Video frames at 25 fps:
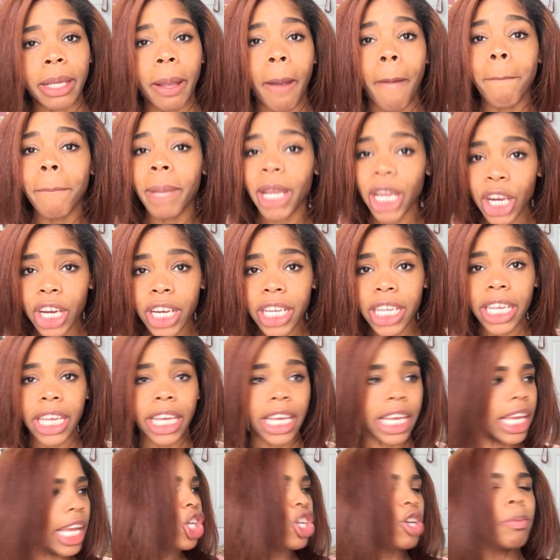Period.
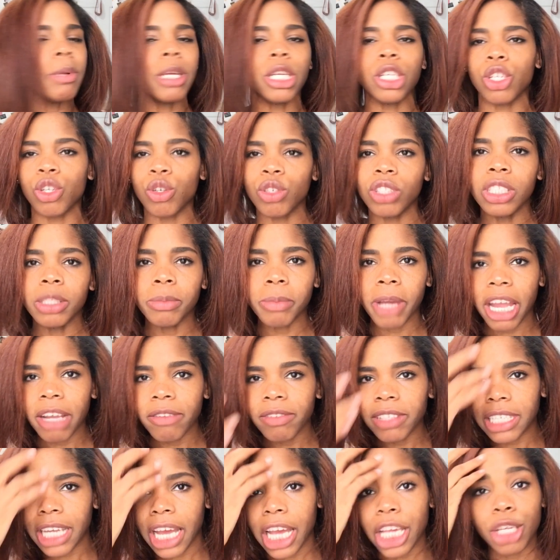You've been using them every
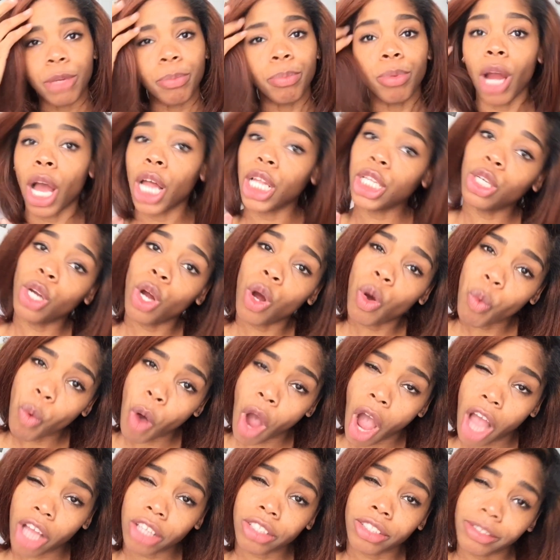day. You probably don't
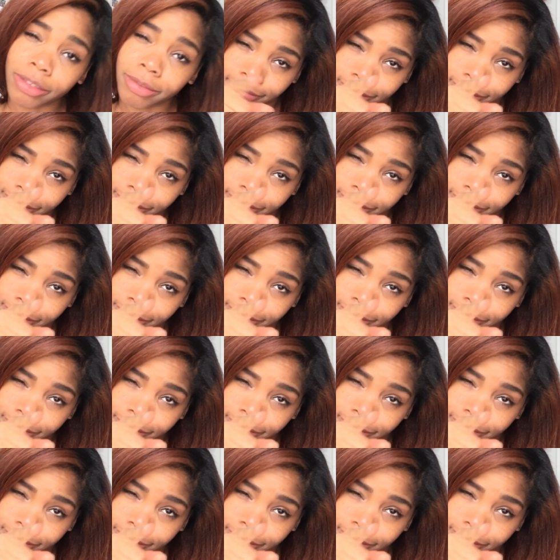wash them.